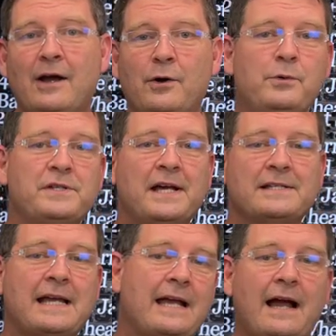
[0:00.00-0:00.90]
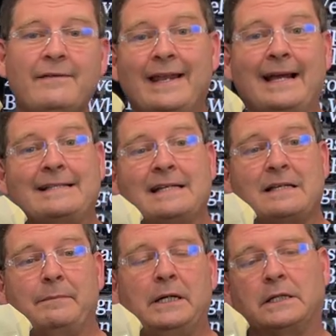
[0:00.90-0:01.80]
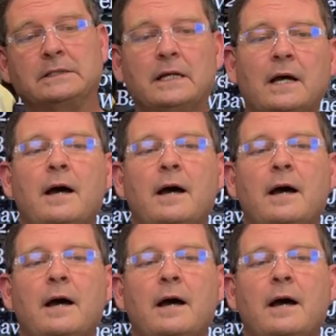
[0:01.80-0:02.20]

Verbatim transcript: Who says, hey, I have an excess of bugs?